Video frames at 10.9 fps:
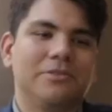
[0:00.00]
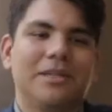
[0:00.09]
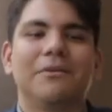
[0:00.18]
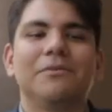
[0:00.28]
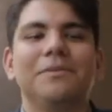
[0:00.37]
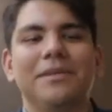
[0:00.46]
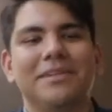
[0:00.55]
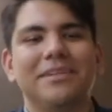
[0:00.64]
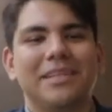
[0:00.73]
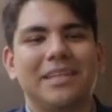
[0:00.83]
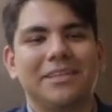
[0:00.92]
and I would
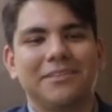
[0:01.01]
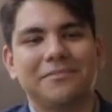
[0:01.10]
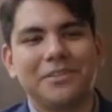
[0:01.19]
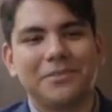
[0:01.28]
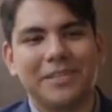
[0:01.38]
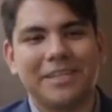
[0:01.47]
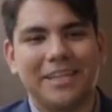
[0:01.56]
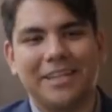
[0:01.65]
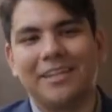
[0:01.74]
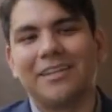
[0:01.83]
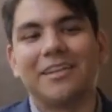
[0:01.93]
be interviewing
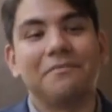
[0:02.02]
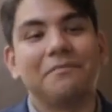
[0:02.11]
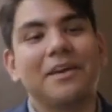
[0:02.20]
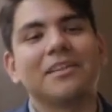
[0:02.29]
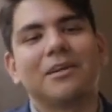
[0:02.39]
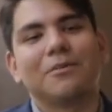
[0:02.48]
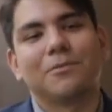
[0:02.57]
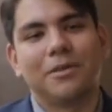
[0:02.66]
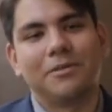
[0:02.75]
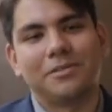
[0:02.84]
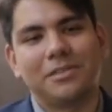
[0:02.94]
in an event that
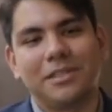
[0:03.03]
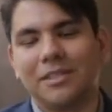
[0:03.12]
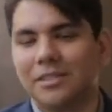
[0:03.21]
we're hosting in